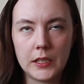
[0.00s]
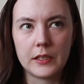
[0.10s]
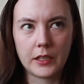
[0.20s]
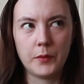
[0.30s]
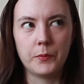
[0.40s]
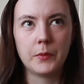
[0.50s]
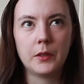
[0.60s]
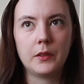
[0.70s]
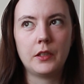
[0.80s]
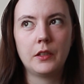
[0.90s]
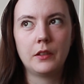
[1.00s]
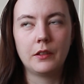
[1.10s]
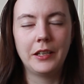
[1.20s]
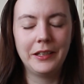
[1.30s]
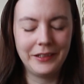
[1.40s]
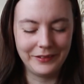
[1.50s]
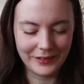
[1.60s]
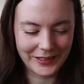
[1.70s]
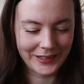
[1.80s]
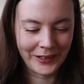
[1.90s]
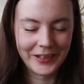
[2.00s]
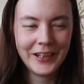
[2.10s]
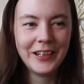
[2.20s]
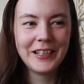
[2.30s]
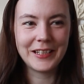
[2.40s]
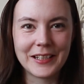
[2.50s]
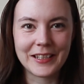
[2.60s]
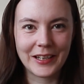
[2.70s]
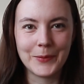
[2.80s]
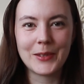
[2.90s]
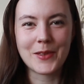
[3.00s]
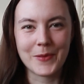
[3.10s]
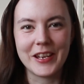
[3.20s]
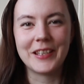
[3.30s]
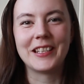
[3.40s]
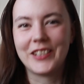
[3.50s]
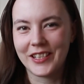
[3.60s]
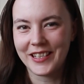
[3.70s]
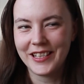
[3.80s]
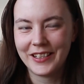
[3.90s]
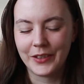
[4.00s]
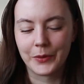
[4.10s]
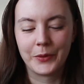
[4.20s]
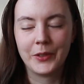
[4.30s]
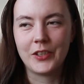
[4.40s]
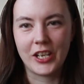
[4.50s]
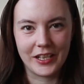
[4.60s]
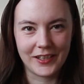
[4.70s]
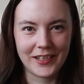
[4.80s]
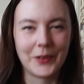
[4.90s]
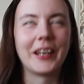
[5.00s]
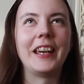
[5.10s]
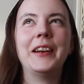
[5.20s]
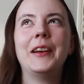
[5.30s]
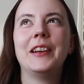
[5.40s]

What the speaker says: times, this is hard, 6 times 3 stitches? No, chains, okay,